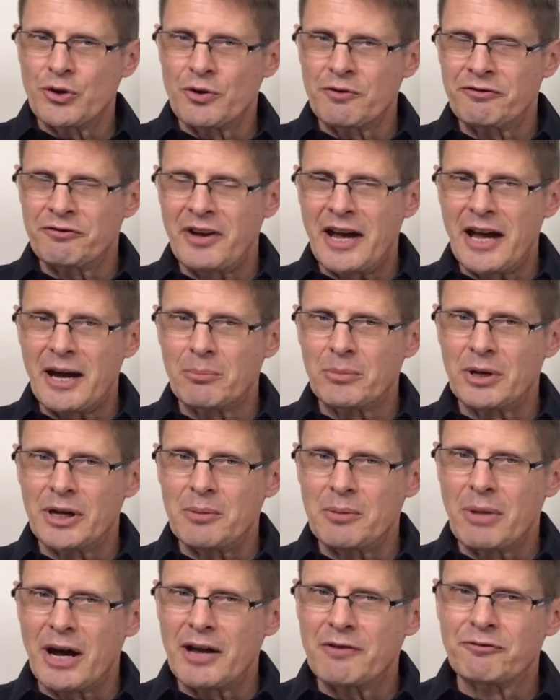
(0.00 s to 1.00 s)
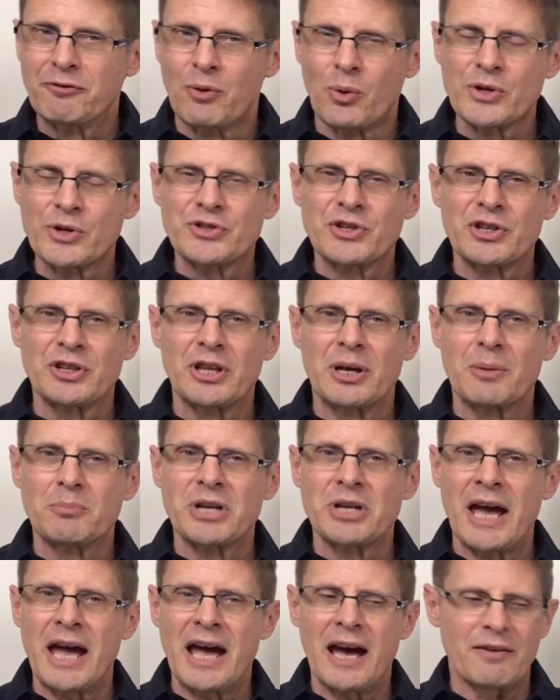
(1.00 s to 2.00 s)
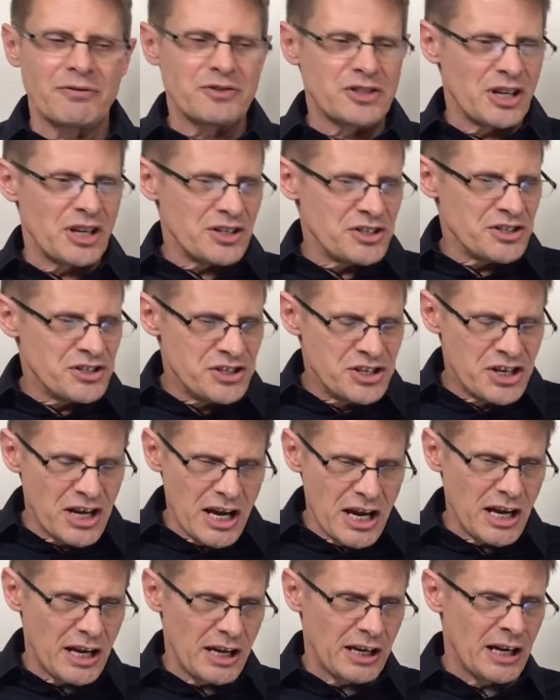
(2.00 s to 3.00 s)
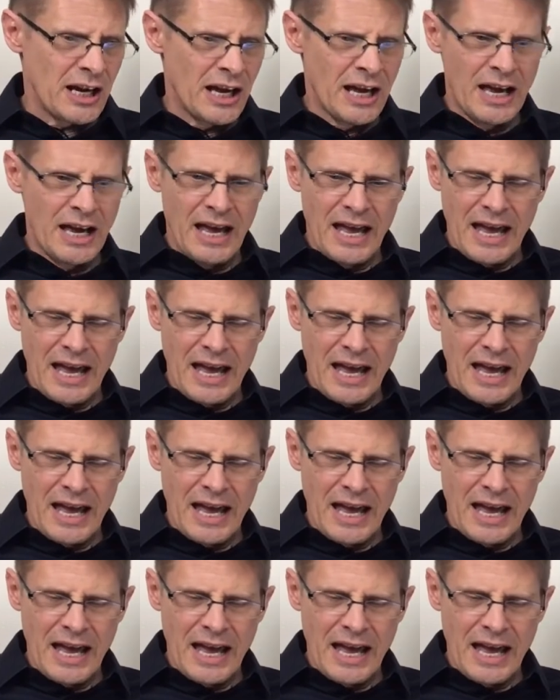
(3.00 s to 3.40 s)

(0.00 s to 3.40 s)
your family by forcing them to have to dig